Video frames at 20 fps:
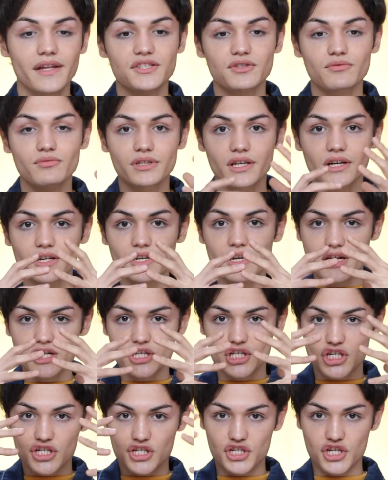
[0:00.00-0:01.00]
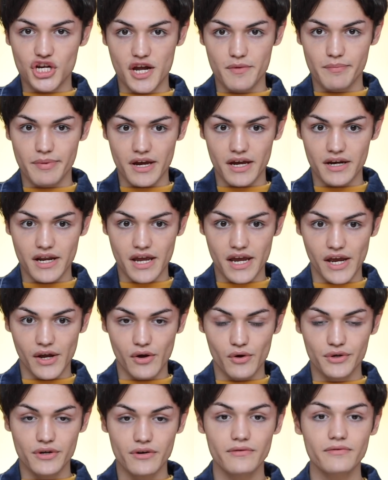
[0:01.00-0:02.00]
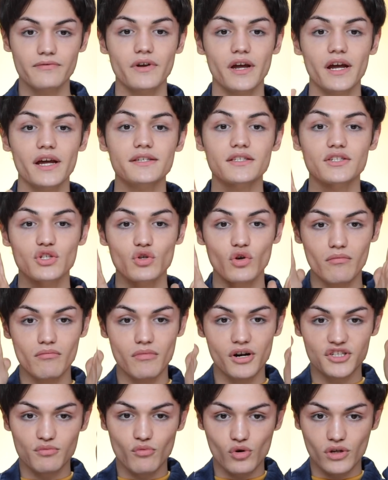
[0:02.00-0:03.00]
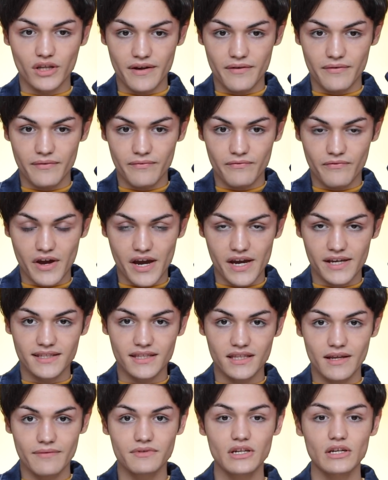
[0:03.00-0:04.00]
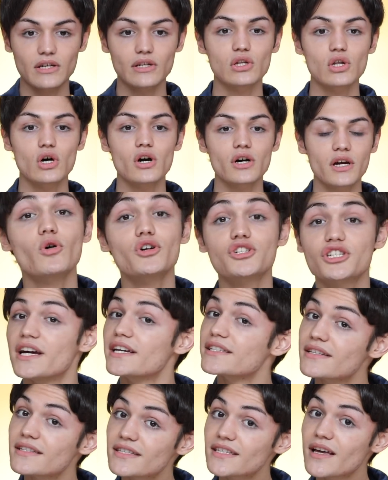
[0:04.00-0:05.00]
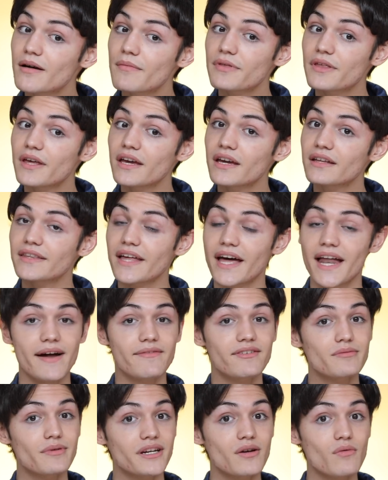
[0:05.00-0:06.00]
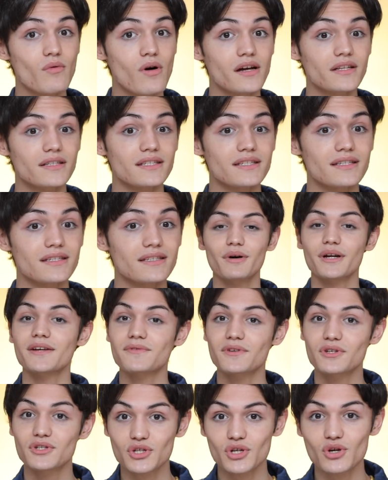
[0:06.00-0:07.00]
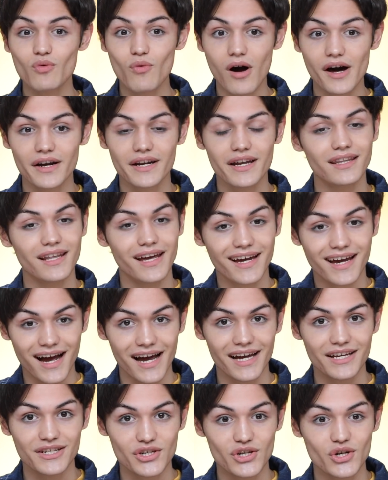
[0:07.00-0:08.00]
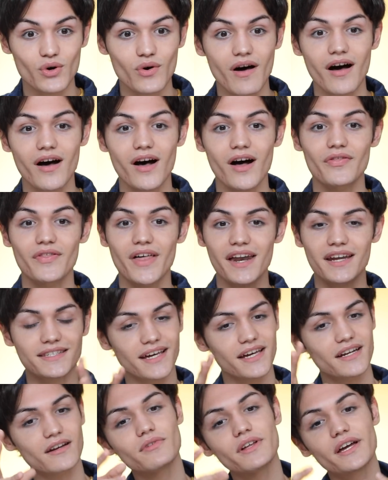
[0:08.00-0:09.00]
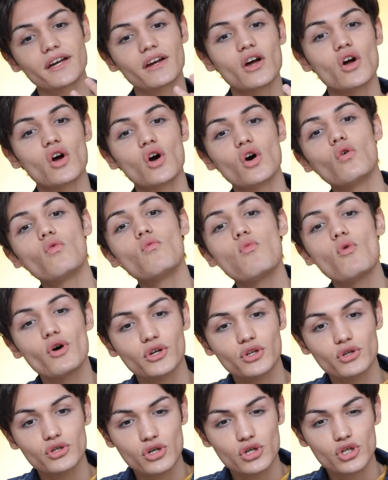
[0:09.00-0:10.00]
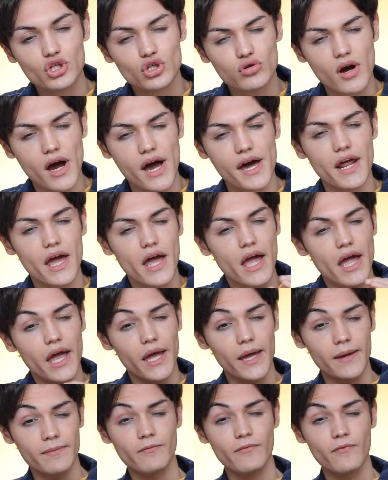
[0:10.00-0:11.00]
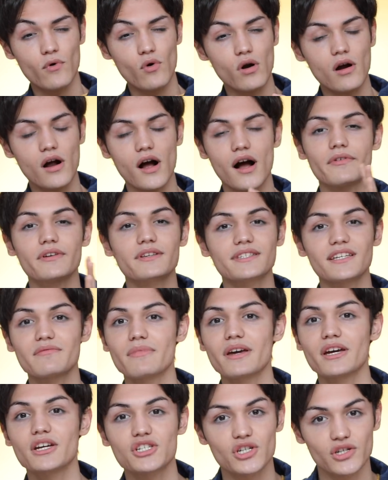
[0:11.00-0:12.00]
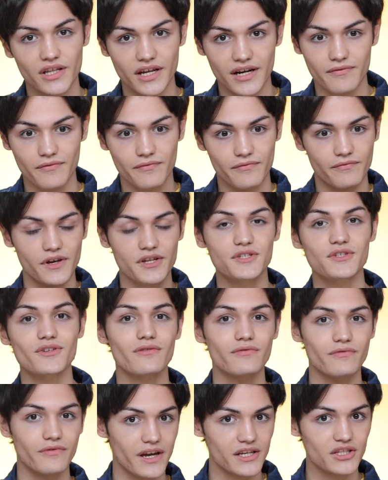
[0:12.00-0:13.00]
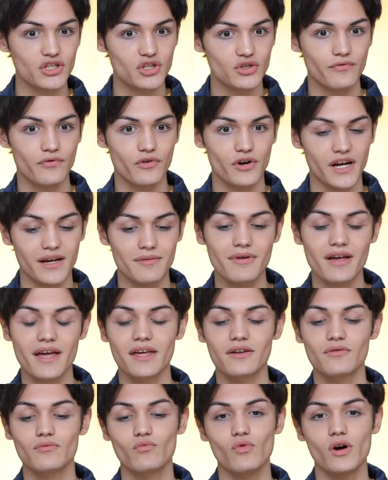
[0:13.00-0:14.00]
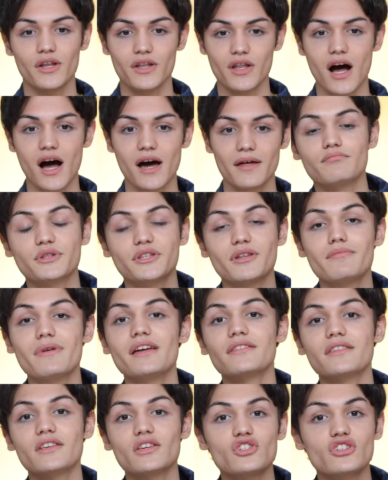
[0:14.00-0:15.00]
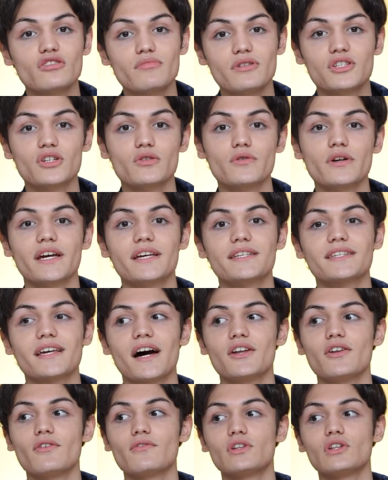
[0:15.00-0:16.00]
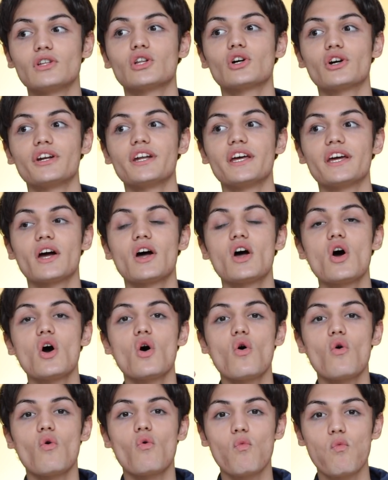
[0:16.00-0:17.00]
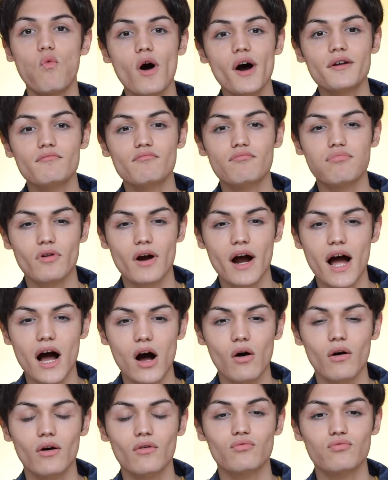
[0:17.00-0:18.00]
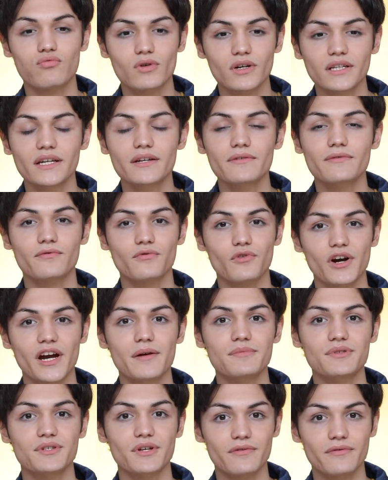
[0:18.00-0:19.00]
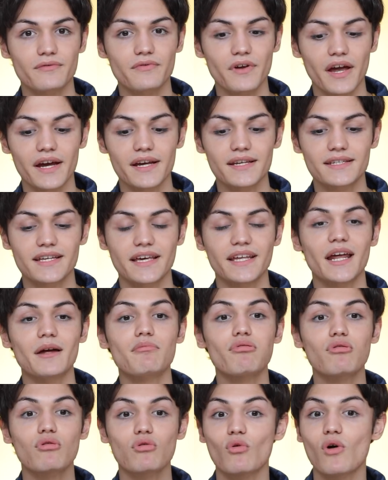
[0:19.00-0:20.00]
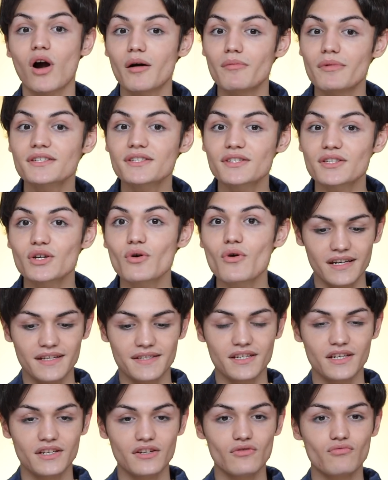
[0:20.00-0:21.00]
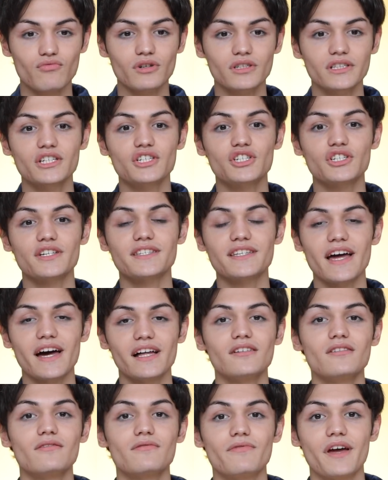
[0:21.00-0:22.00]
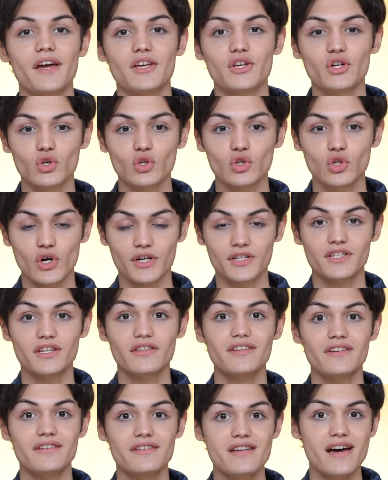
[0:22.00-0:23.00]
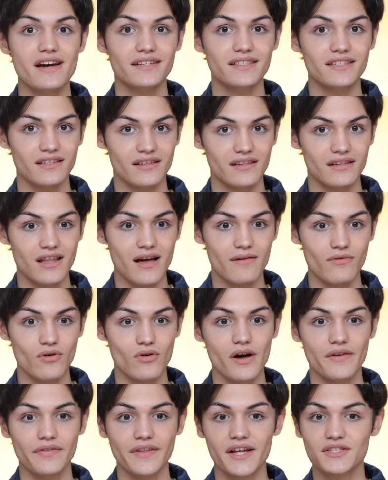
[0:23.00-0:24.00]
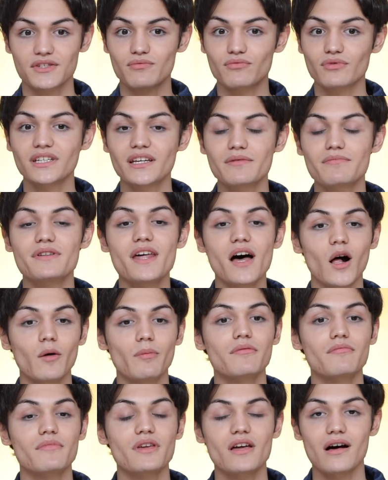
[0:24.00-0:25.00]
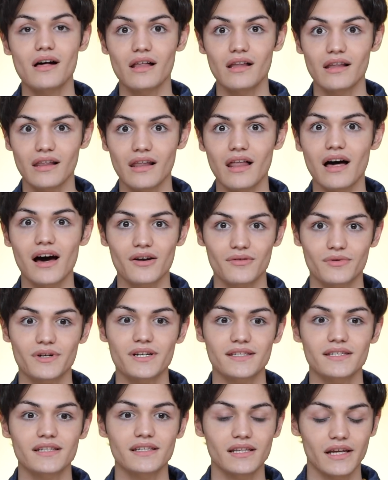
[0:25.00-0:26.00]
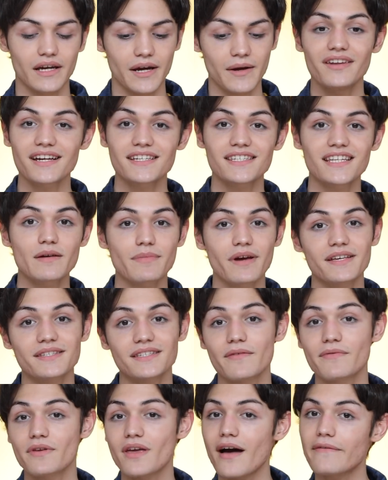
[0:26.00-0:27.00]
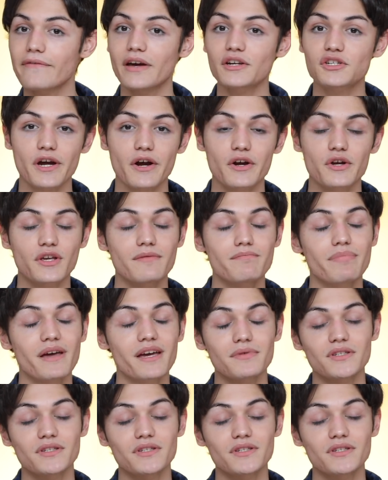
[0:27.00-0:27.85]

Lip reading: that's really gonna shape and angle your face into a much more like face lifted look, which isn't something that everybody wants. But if you do want it, like I do, that is kind of like what you should try to aim for. Obviously make sure that it fits your face frame and whatnot, but the main thing you should be doing is kind of learning what brow really frames your face, and I promise you, it's gonna really just elevate your look to the next level, and that's really been helping me a lot recently. The next step is if you have facial hair, you can pick